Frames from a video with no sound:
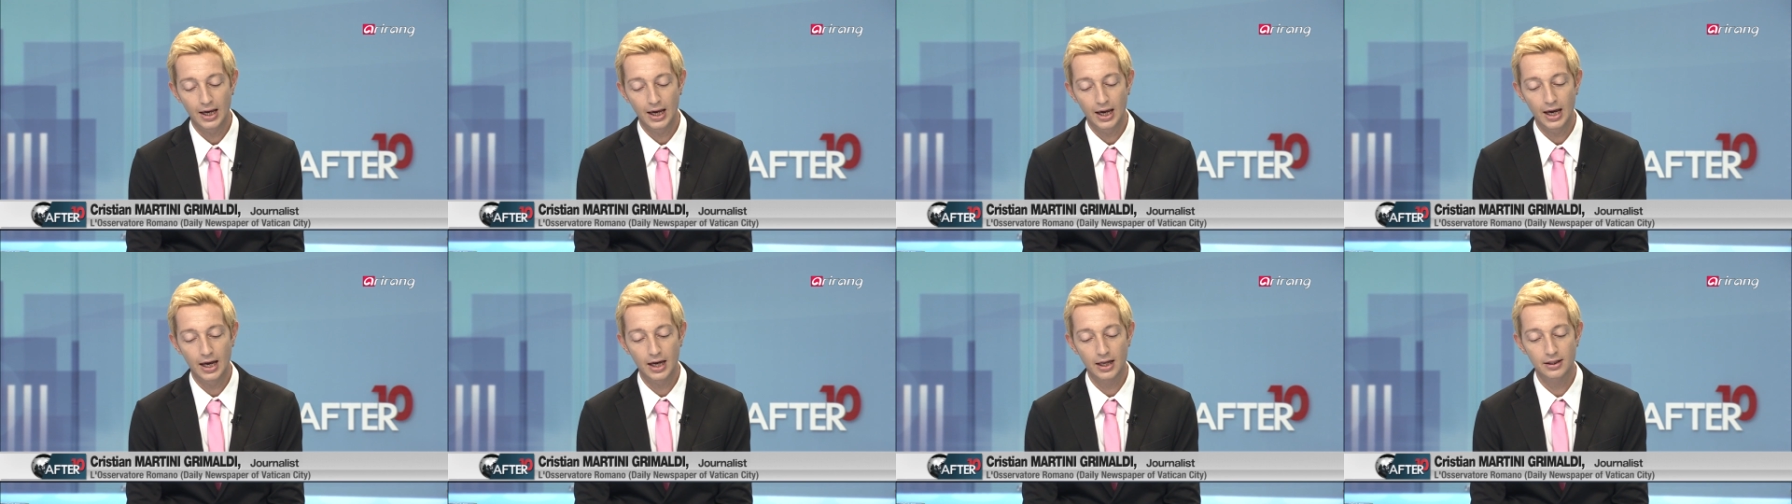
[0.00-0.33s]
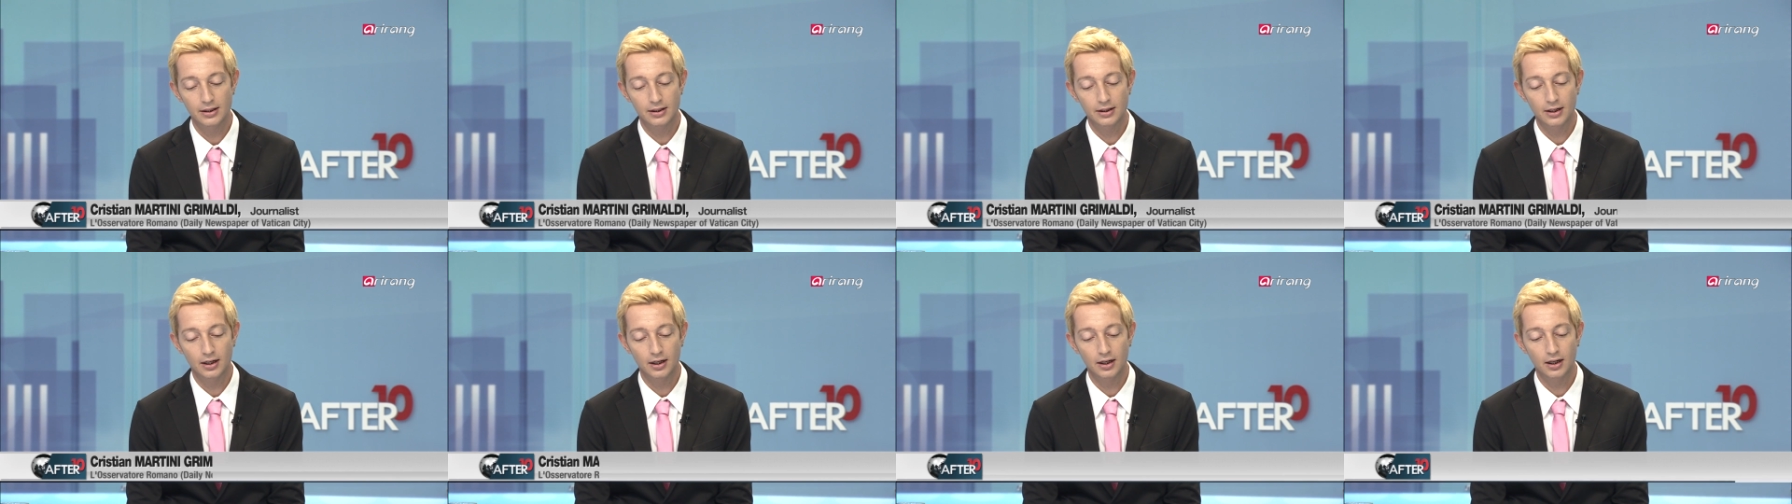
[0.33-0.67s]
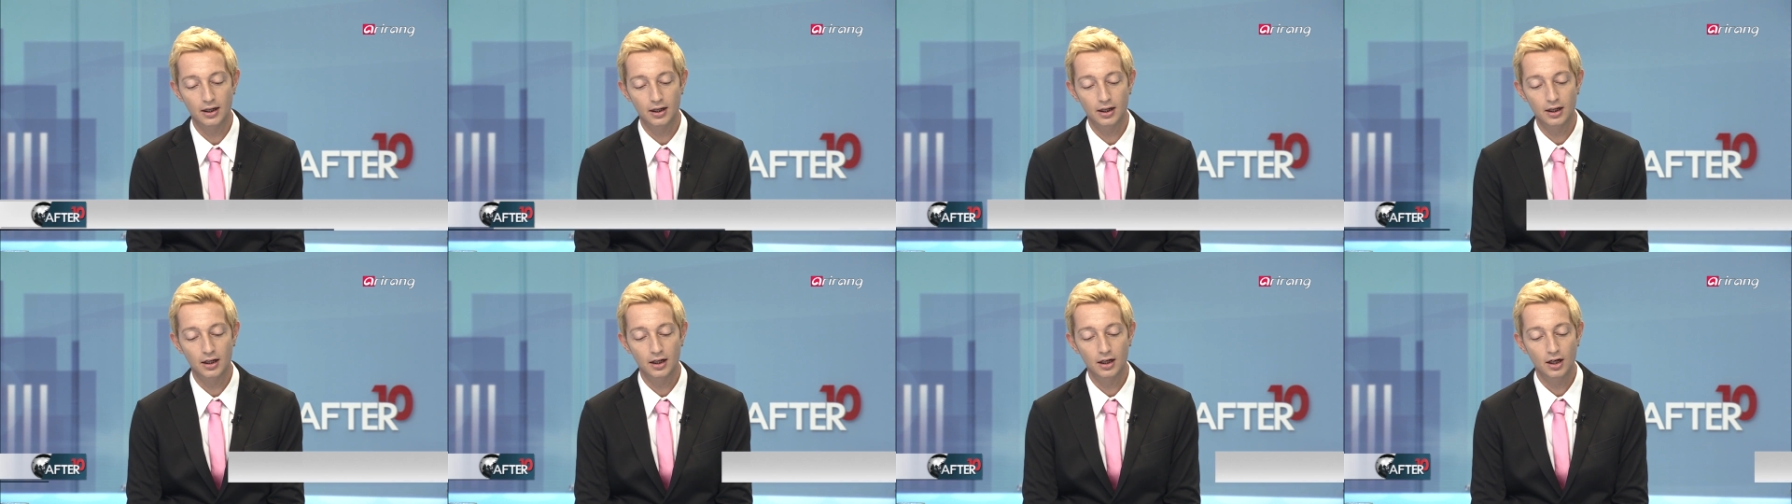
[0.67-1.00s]

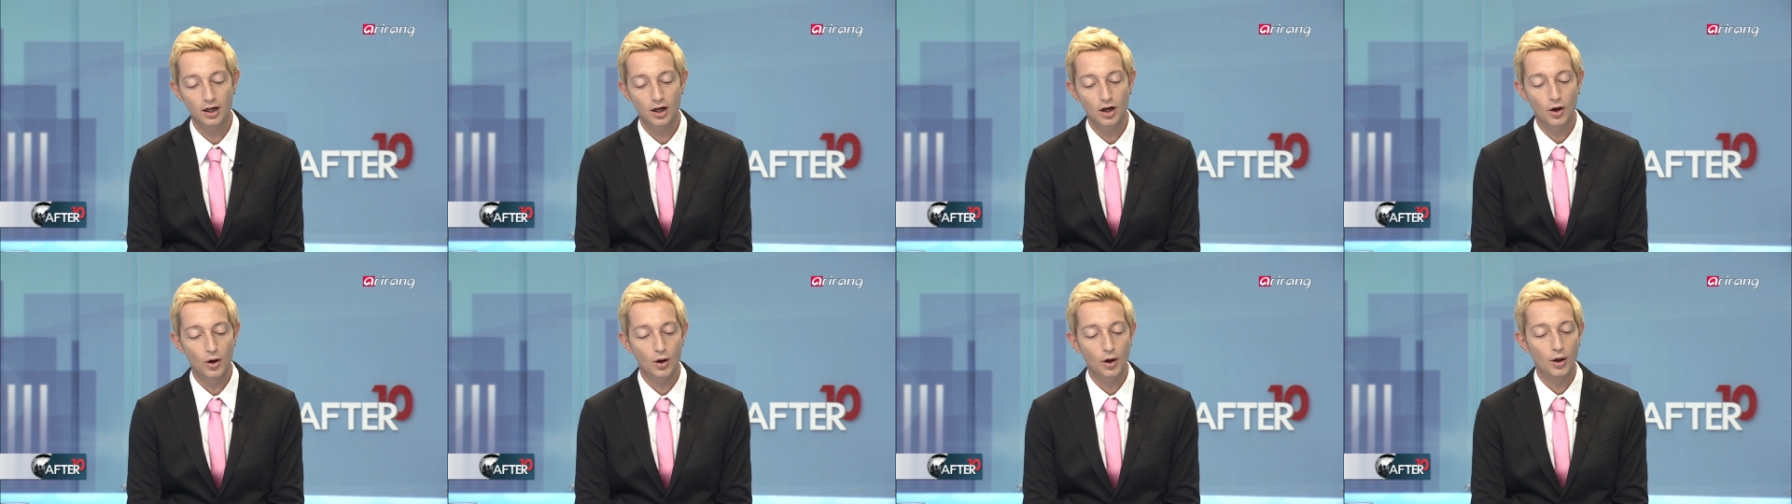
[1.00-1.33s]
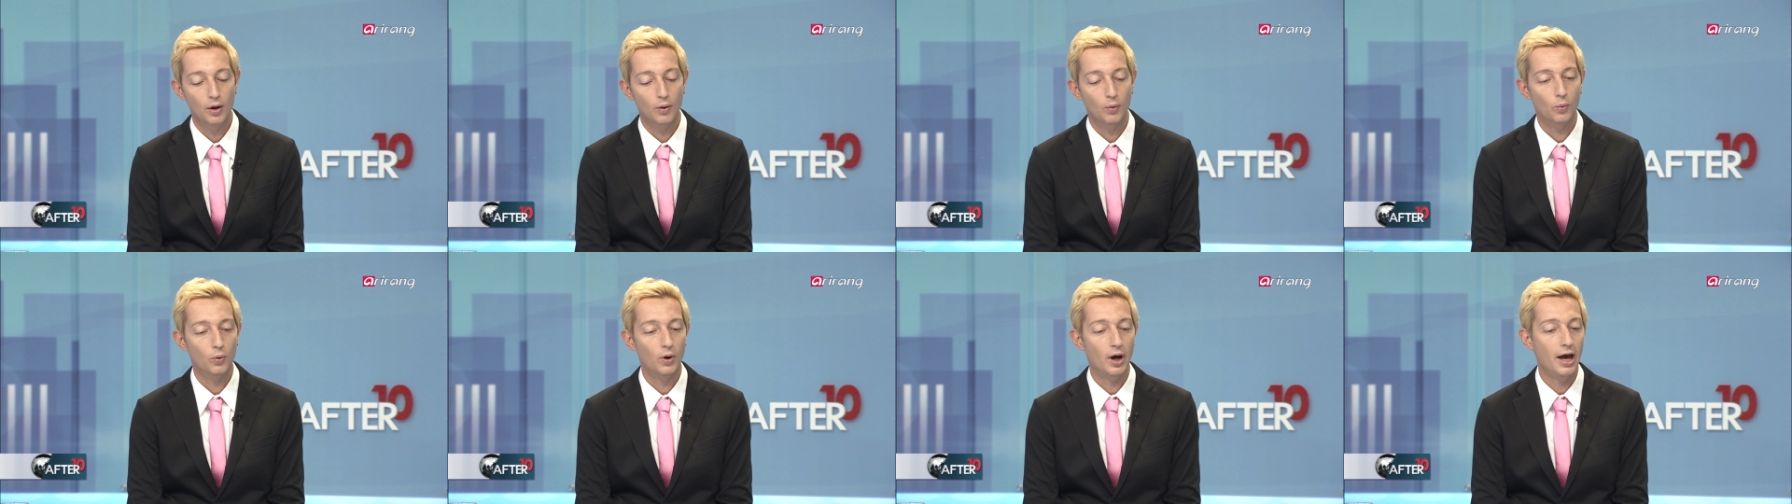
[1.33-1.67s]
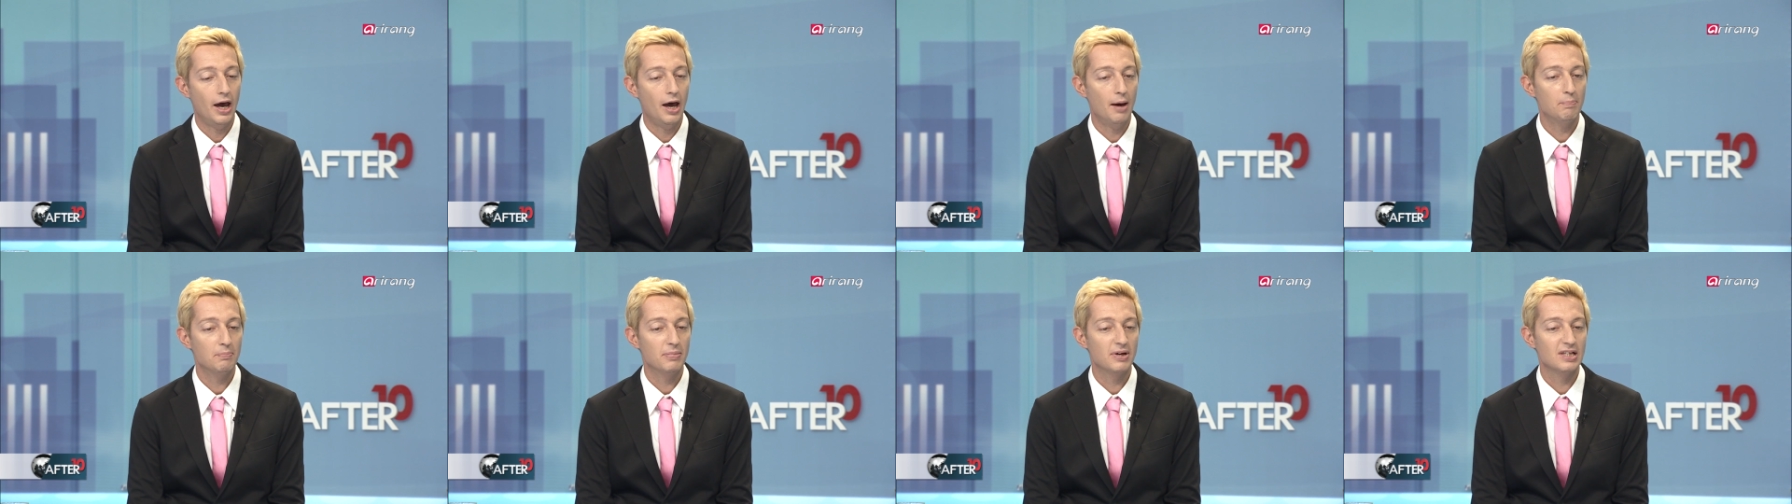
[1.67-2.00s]
And what
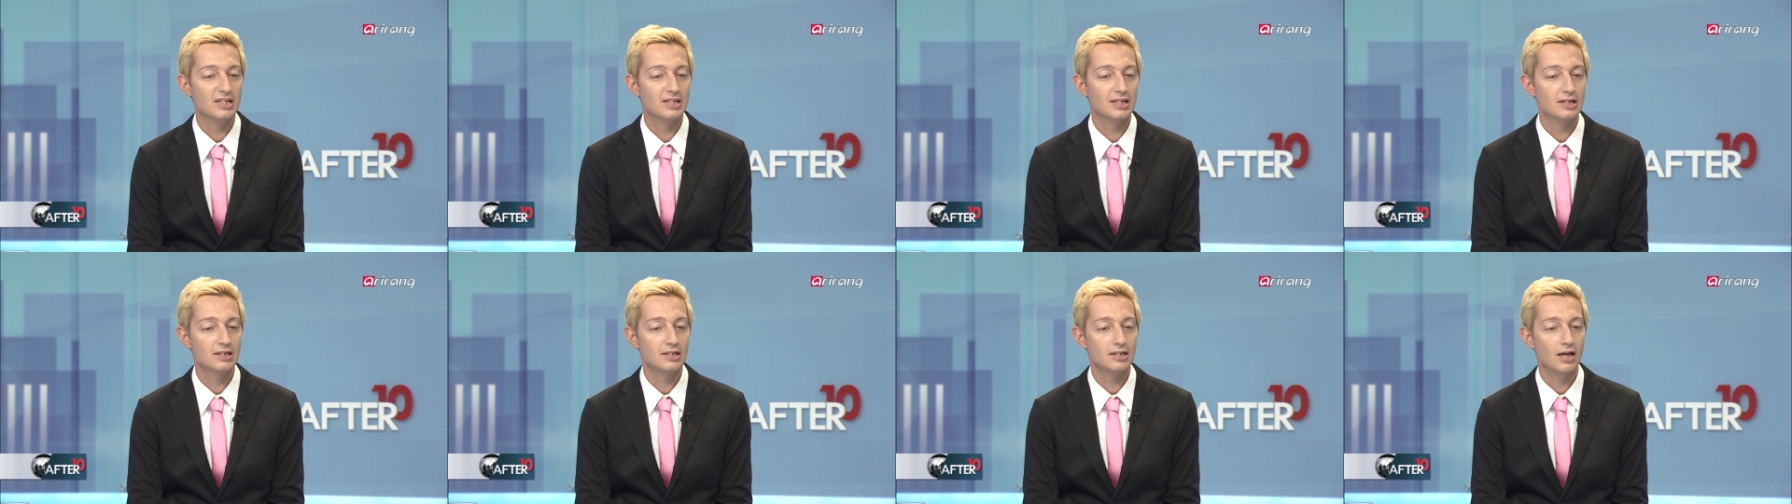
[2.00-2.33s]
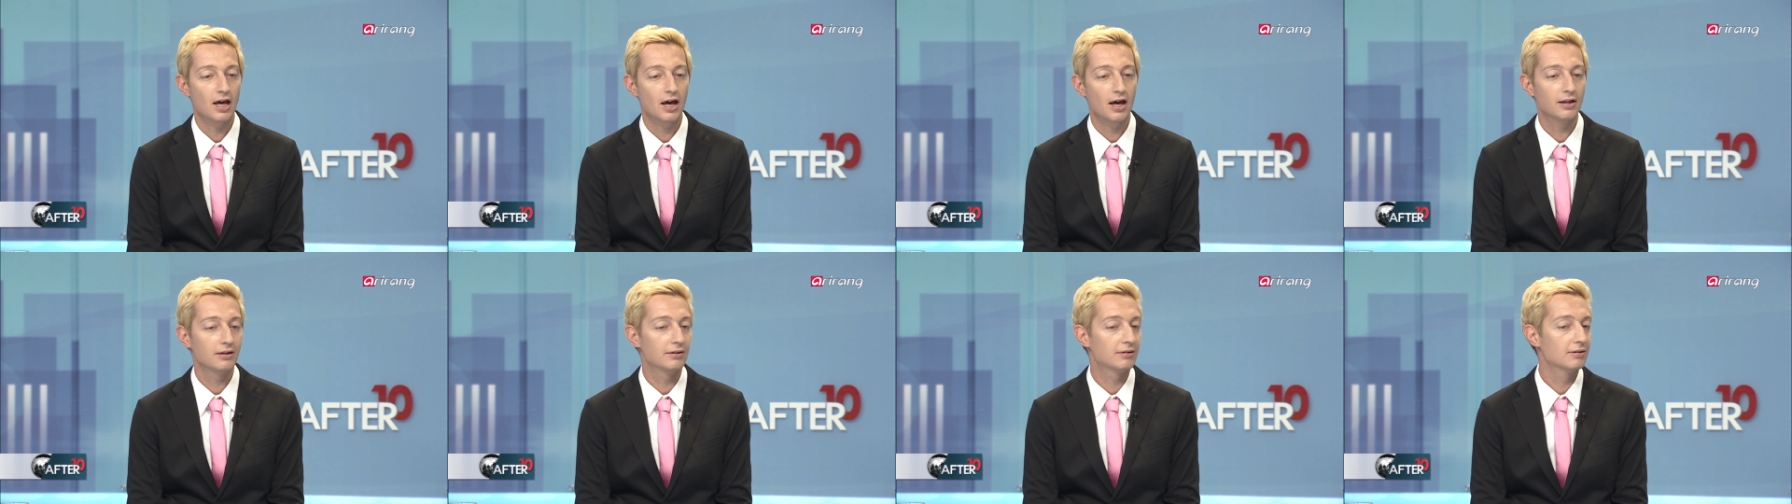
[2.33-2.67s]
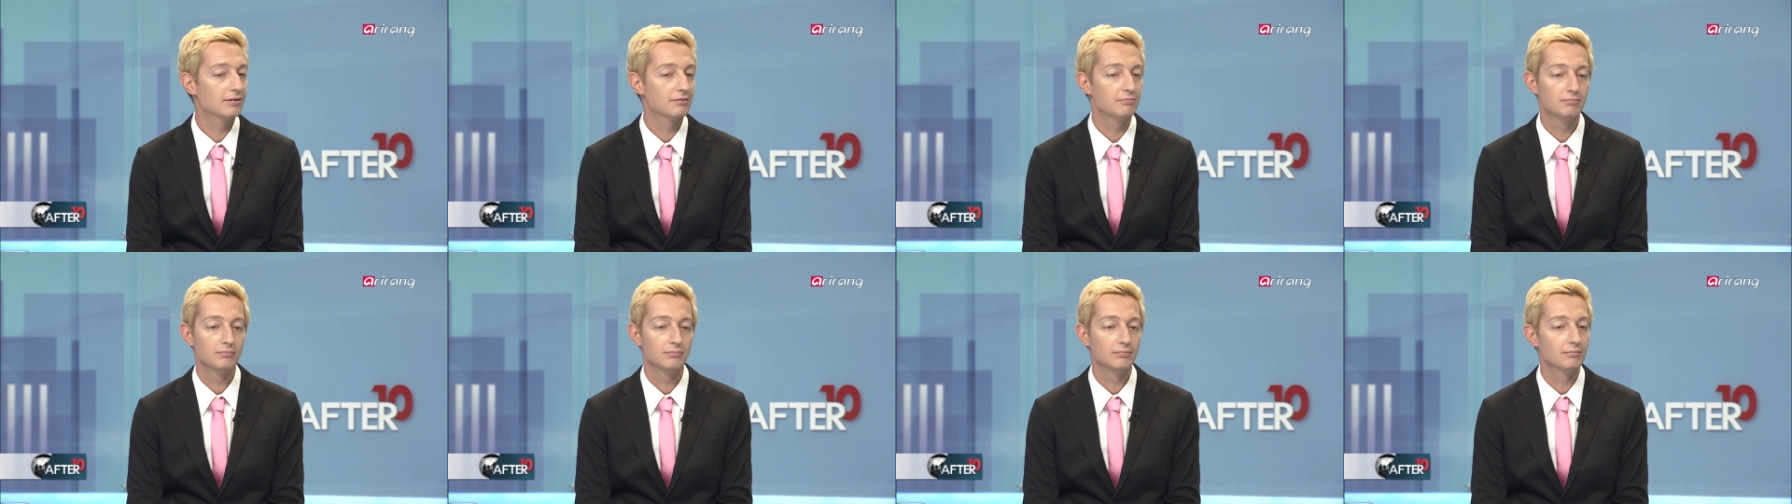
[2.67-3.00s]
happens is that